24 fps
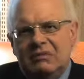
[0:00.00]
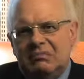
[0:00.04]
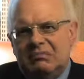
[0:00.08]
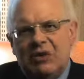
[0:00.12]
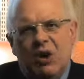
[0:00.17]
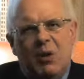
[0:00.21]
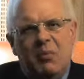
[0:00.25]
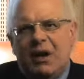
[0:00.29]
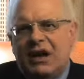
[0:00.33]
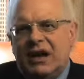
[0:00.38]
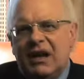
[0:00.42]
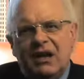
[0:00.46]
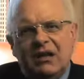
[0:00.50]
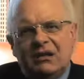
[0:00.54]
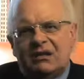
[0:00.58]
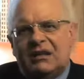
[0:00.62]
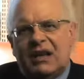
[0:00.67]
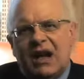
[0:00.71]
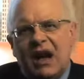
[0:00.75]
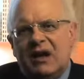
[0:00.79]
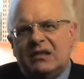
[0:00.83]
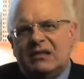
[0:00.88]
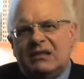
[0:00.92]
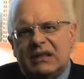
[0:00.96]
Nobody else
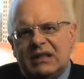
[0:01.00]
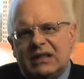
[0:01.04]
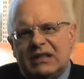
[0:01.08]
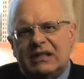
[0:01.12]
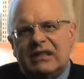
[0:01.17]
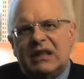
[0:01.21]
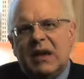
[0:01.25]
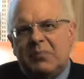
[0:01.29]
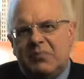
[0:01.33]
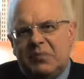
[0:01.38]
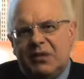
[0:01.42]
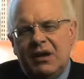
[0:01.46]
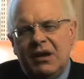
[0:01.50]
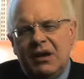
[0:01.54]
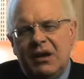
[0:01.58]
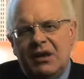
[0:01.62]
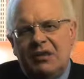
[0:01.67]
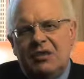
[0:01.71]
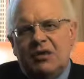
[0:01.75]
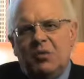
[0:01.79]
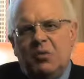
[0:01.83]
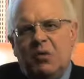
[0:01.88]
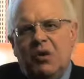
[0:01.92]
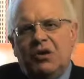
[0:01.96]
counts except
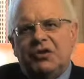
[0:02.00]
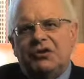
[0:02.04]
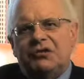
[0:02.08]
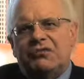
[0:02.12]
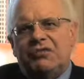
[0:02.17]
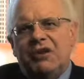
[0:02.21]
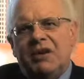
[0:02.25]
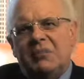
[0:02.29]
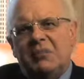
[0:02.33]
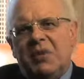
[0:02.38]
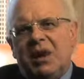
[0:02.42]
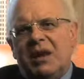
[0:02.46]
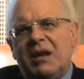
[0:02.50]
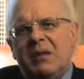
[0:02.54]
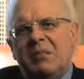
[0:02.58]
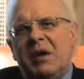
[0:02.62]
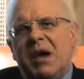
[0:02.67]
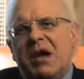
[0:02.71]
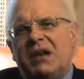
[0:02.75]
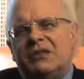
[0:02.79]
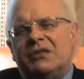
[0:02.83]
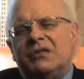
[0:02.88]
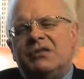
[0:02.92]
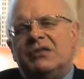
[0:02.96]
the Wall Street money
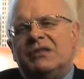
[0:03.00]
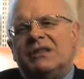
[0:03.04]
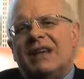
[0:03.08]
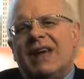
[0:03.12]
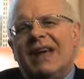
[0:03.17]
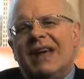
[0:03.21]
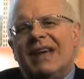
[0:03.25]
masters.